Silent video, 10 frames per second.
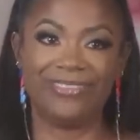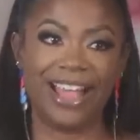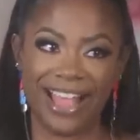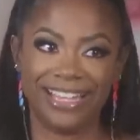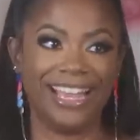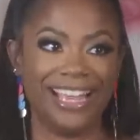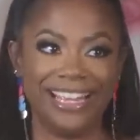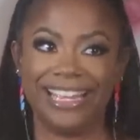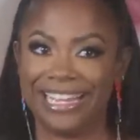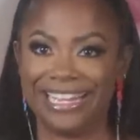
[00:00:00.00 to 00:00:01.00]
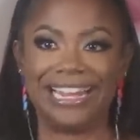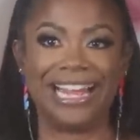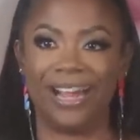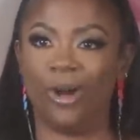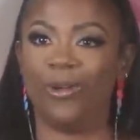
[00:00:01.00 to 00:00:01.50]
I can't eat,
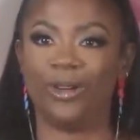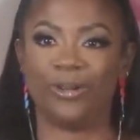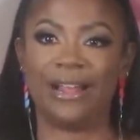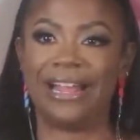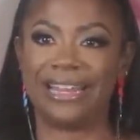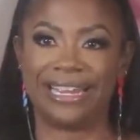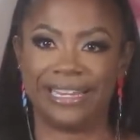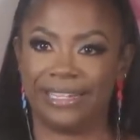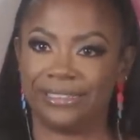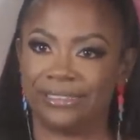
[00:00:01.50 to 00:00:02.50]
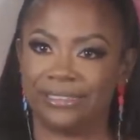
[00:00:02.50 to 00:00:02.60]
I don't want to ride in it.